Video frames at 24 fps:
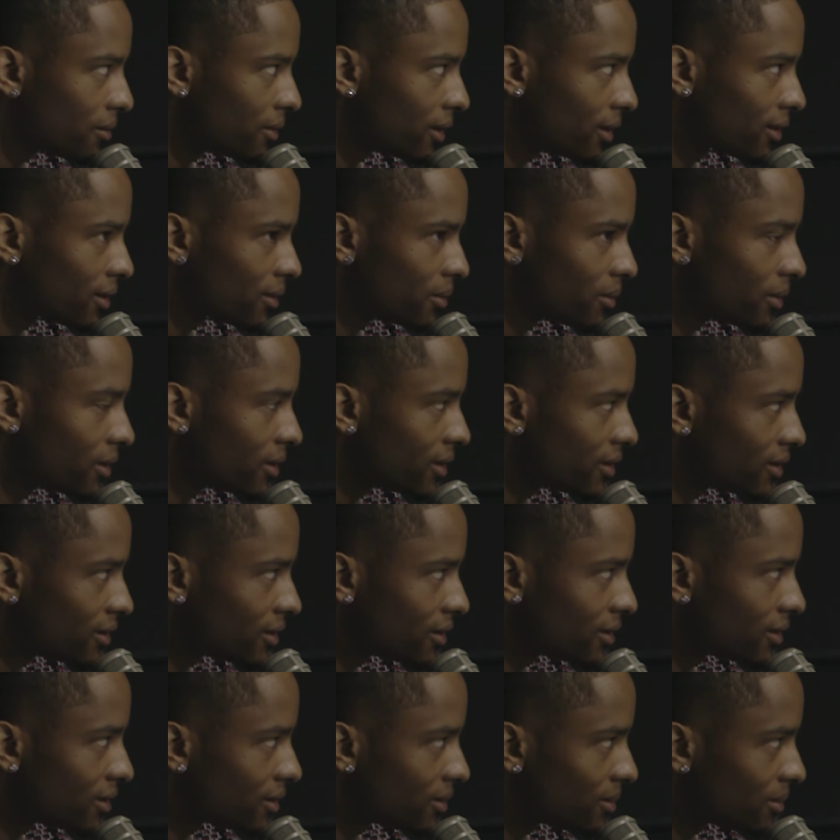do nothing
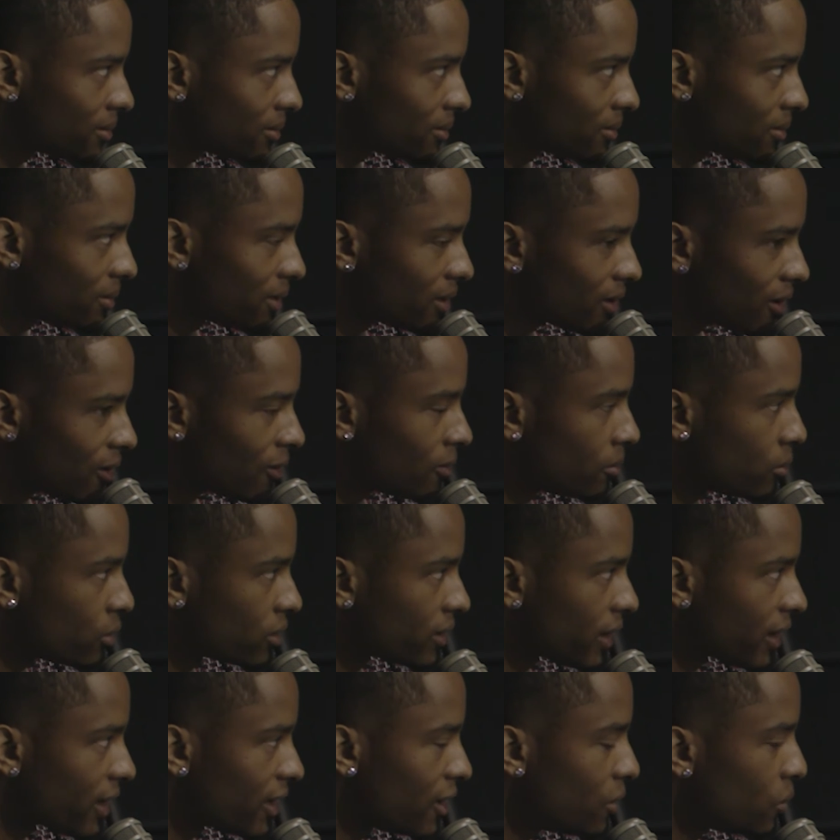with Homeboy.
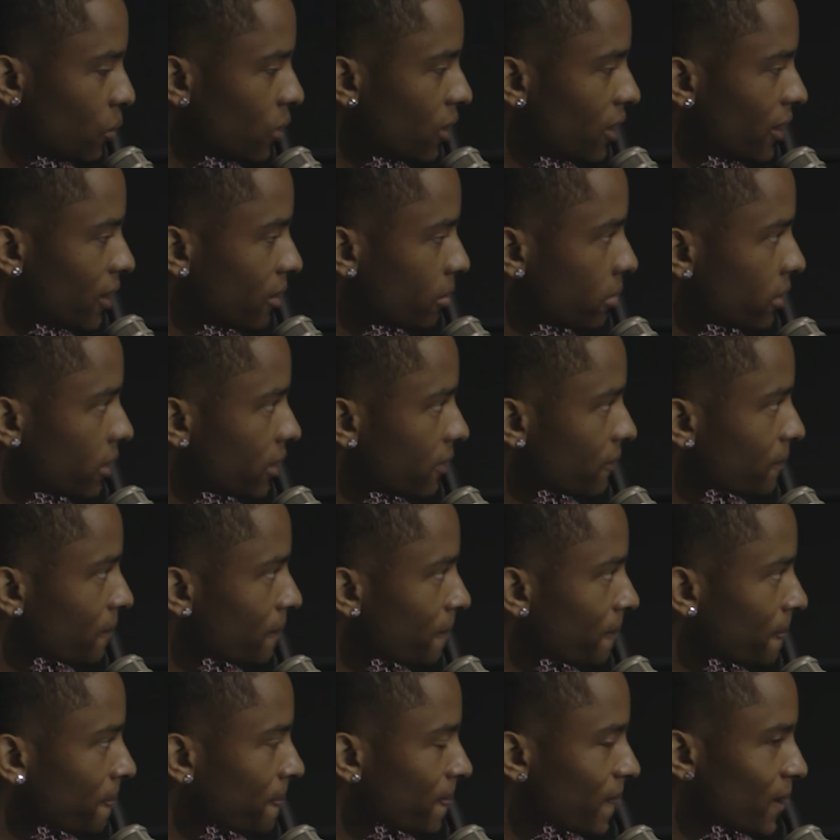Like, he won, but
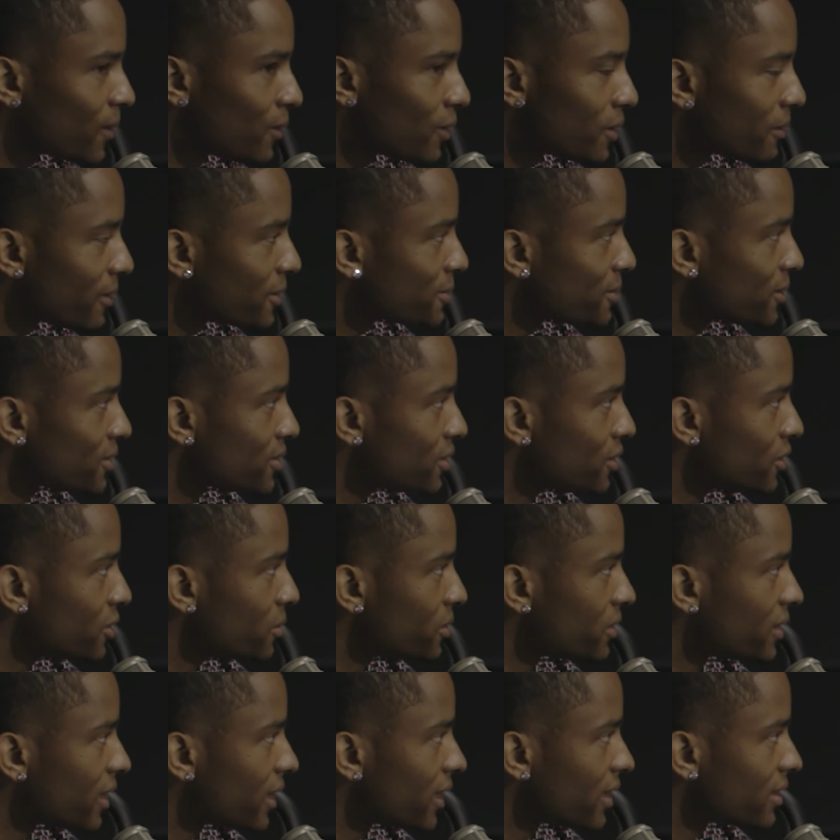what am I supposed to do
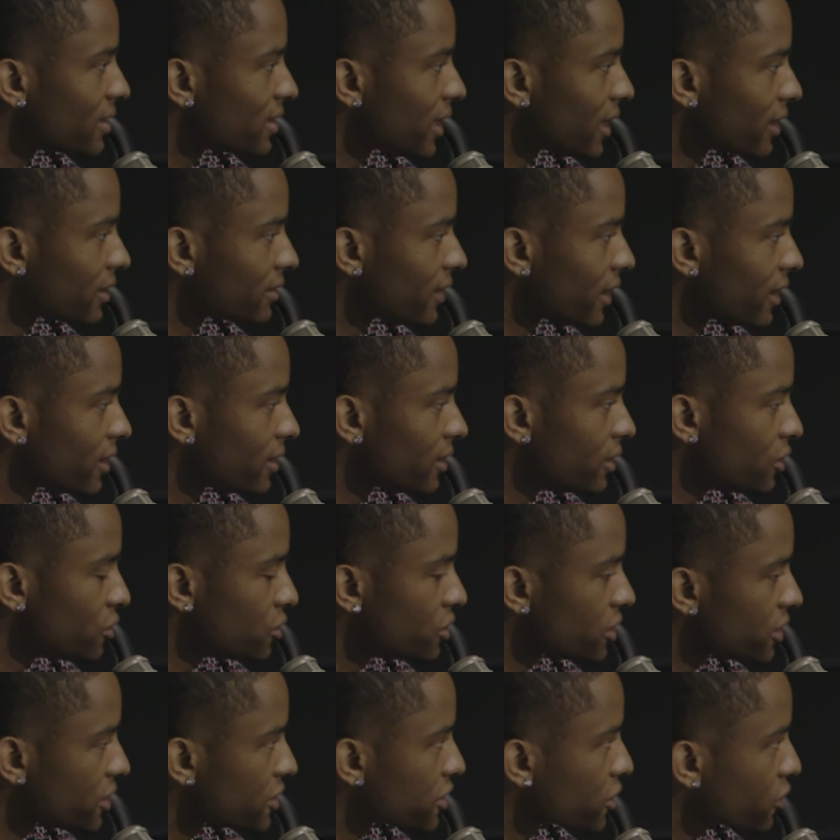with that exactly? Like, you're
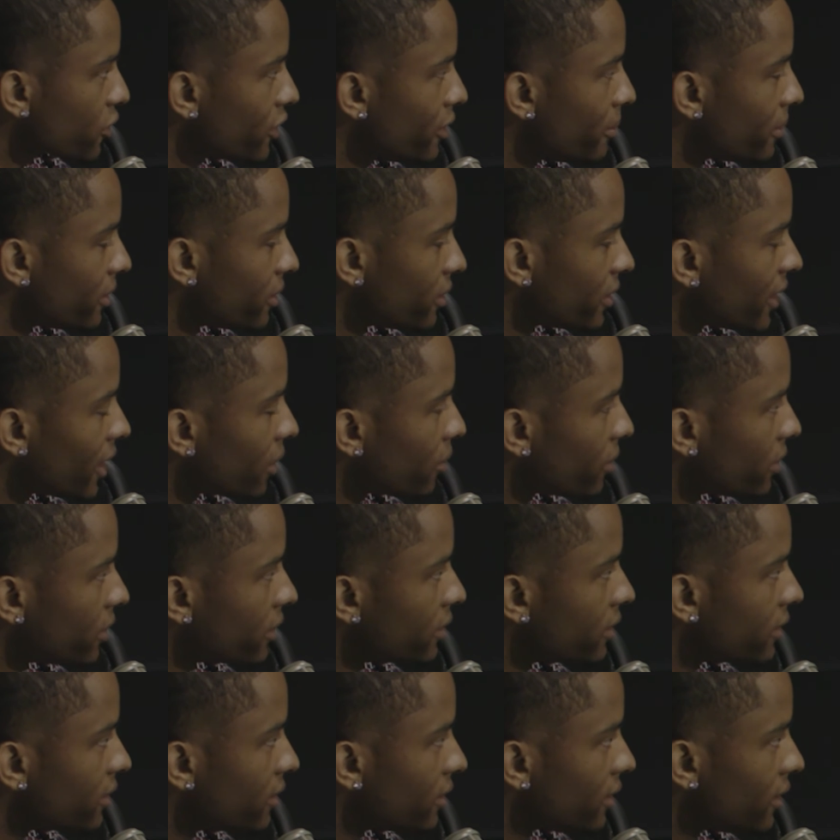just screaming. You're not really.